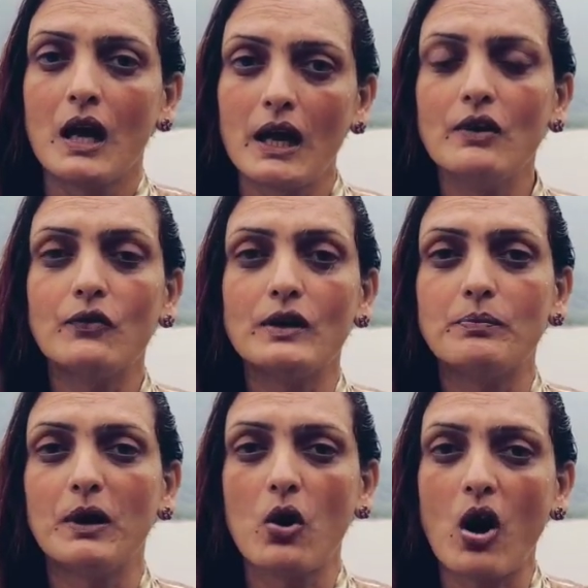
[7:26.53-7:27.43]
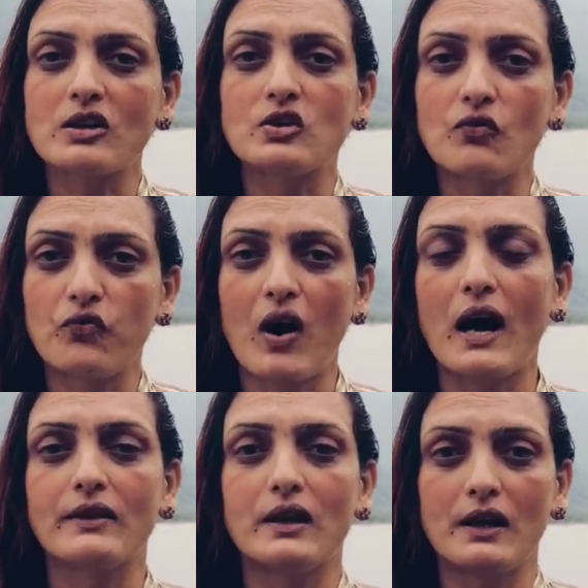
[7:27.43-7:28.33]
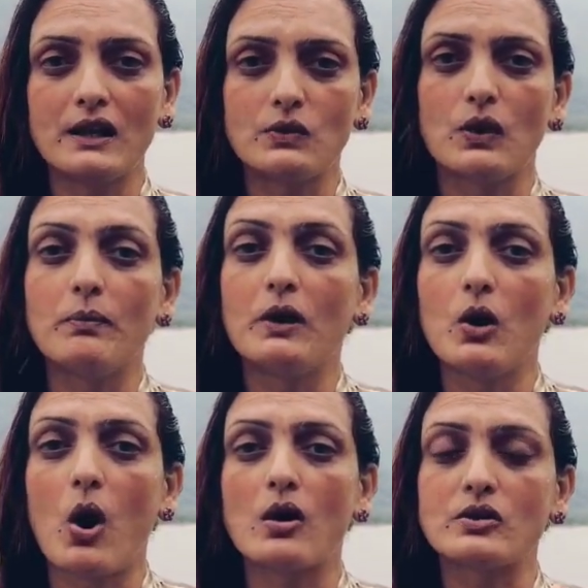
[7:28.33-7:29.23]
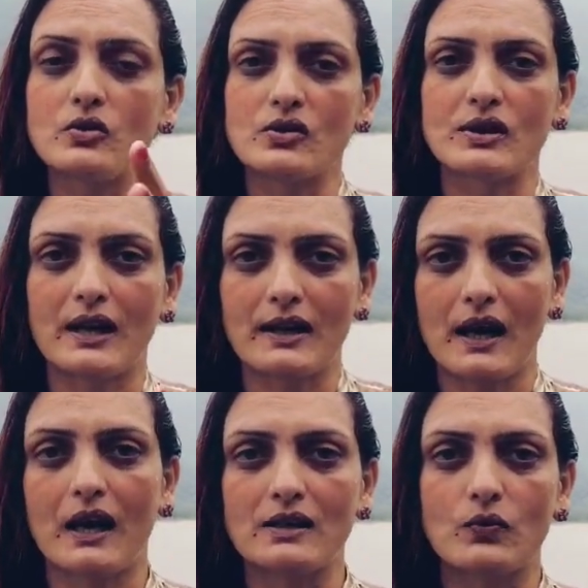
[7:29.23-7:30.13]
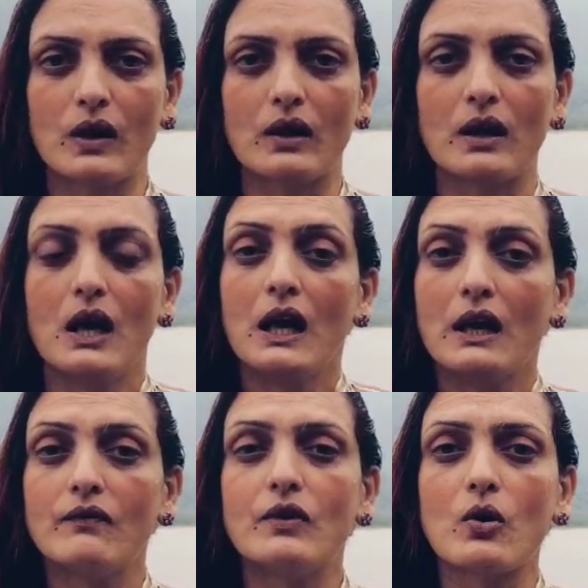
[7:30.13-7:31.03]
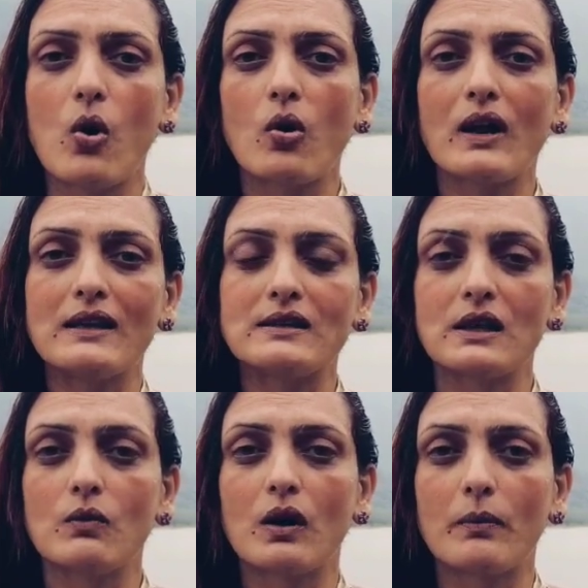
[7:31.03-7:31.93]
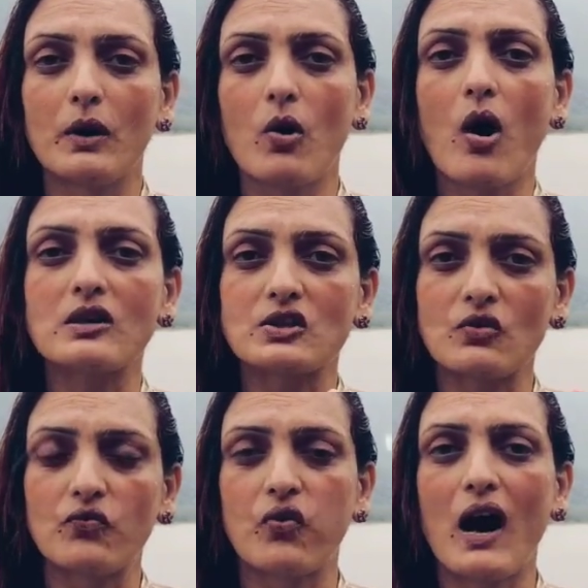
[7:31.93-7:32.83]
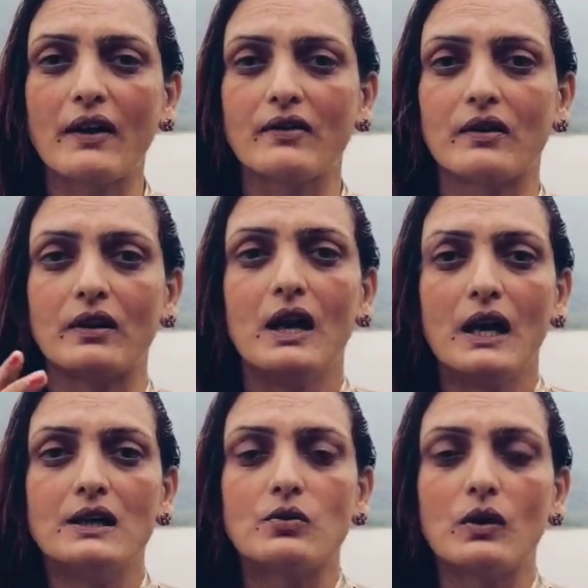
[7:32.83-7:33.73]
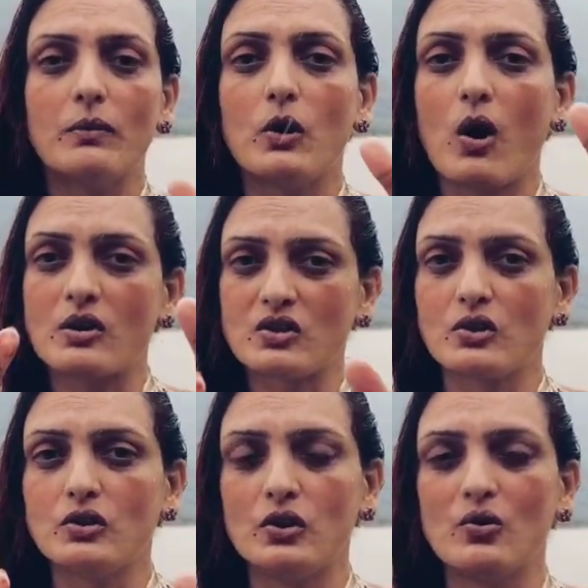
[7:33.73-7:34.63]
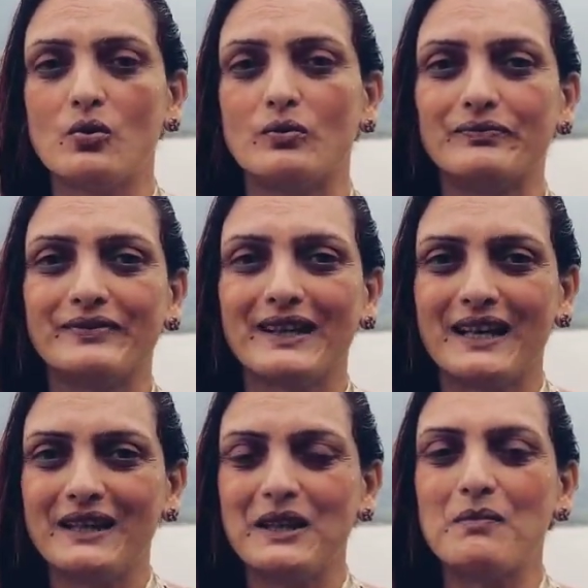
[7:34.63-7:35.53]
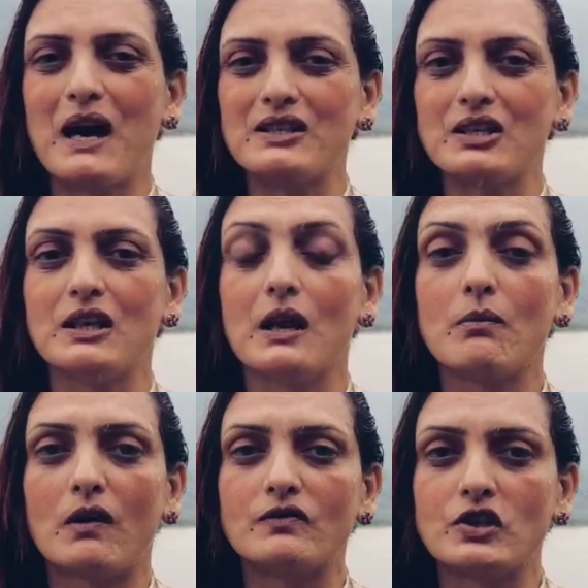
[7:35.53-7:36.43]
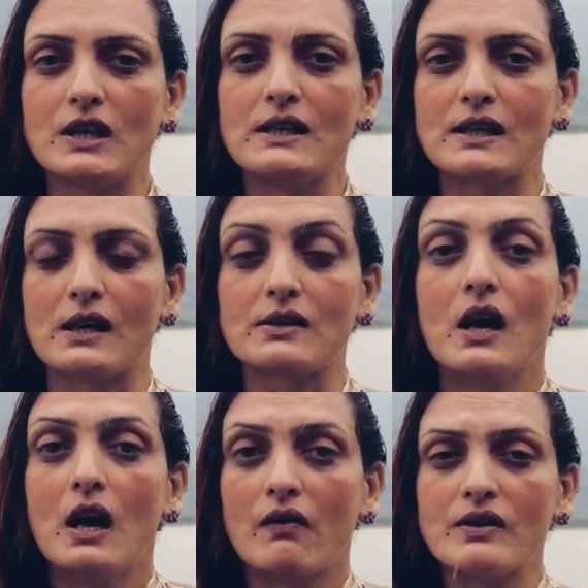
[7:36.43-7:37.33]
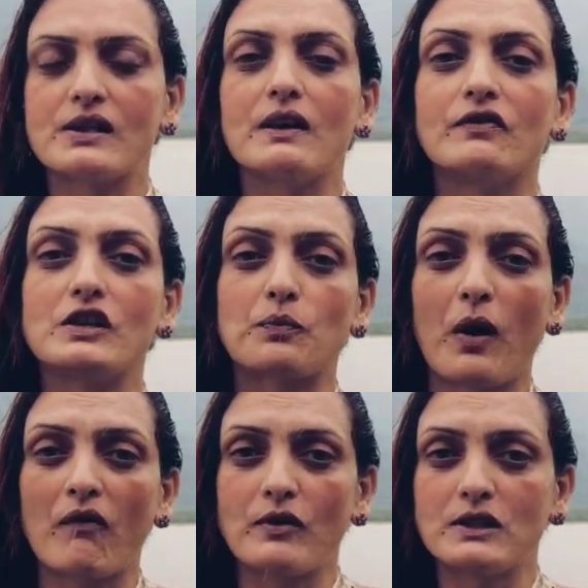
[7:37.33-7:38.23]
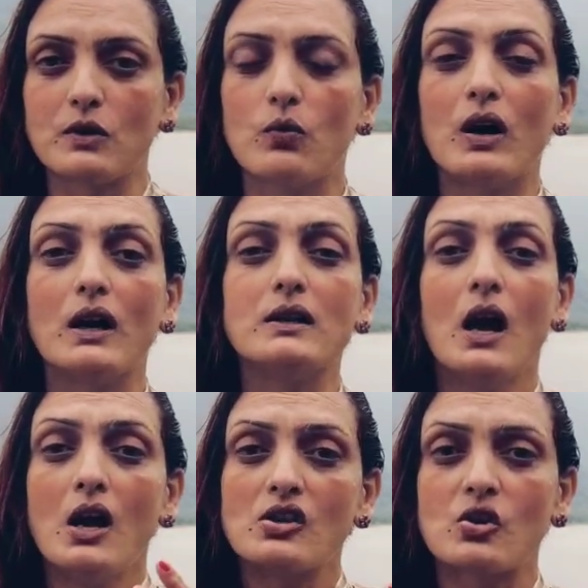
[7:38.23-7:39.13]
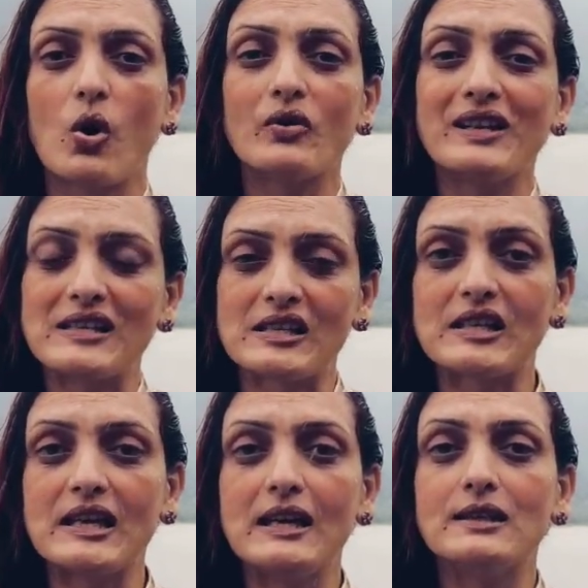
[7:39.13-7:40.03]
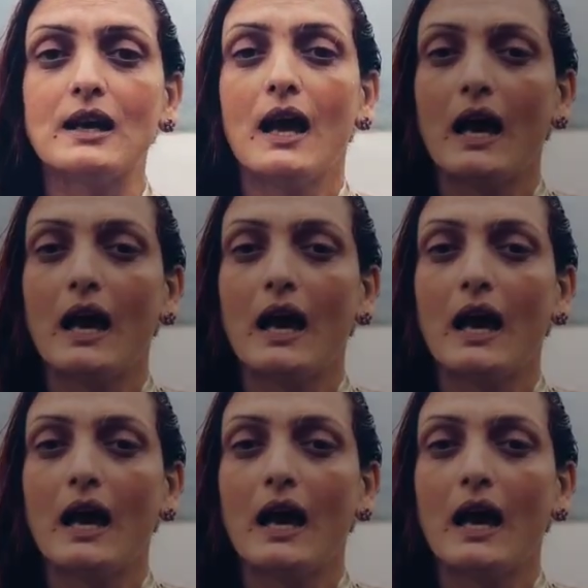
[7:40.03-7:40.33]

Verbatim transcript: If it belongs to Father, it will belong to Son as well. If the gold and silver belongs to Father, it will belong to you. In the mighty name of Jesus, receive this prophetic word, sow the seed.